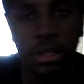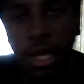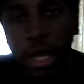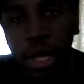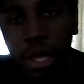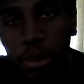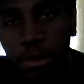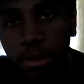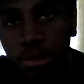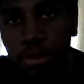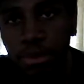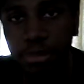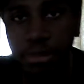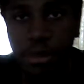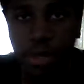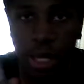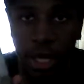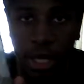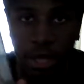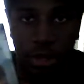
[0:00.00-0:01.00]
game,
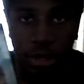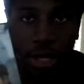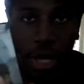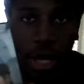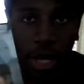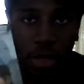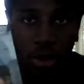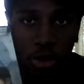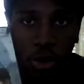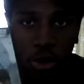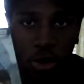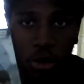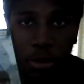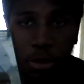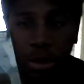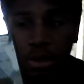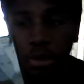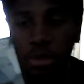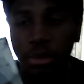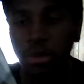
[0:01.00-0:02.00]
Tekken Tag
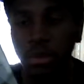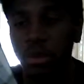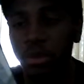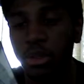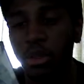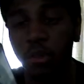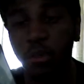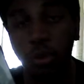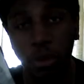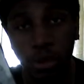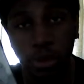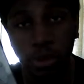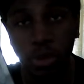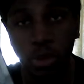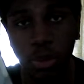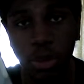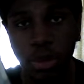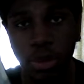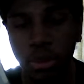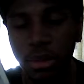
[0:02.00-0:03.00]
Tournament, the first
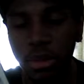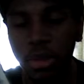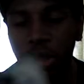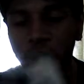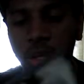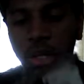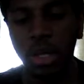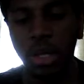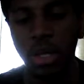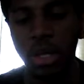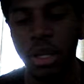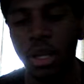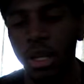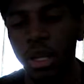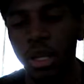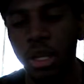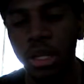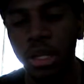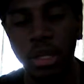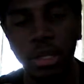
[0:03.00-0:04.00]
one.
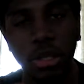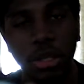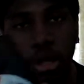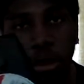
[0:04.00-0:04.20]
It is